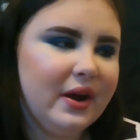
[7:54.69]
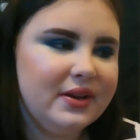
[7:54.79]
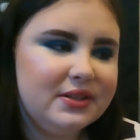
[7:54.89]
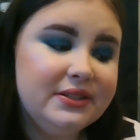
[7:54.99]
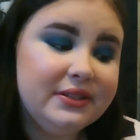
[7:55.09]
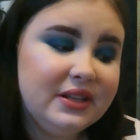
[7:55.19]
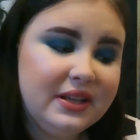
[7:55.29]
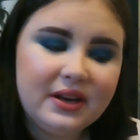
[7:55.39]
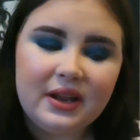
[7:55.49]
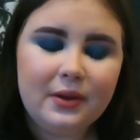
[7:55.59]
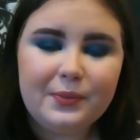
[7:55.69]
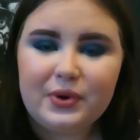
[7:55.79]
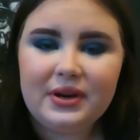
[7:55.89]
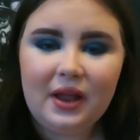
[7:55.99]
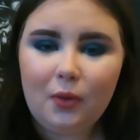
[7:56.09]
I didn't need any
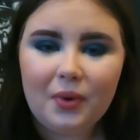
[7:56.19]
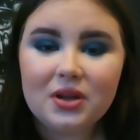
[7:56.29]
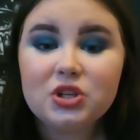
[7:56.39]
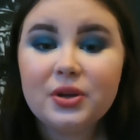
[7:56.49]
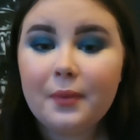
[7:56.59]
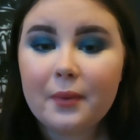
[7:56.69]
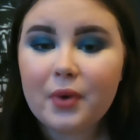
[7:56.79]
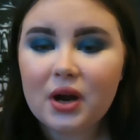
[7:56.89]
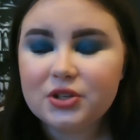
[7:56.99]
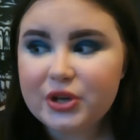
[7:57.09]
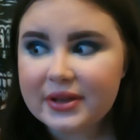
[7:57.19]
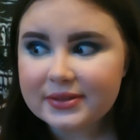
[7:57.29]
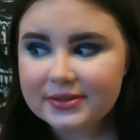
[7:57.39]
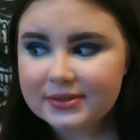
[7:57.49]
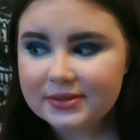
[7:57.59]
more nail polish in my
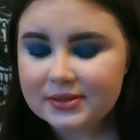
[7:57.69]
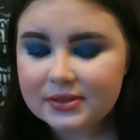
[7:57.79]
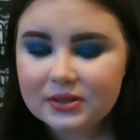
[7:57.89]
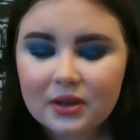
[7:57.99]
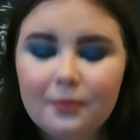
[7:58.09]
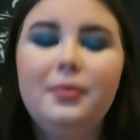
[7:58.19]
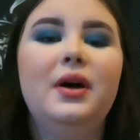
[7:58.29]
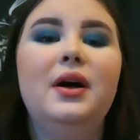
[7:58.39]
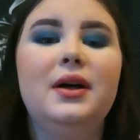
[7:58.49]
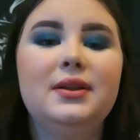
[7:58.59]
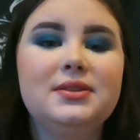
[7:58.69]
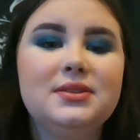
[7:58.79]
projects, but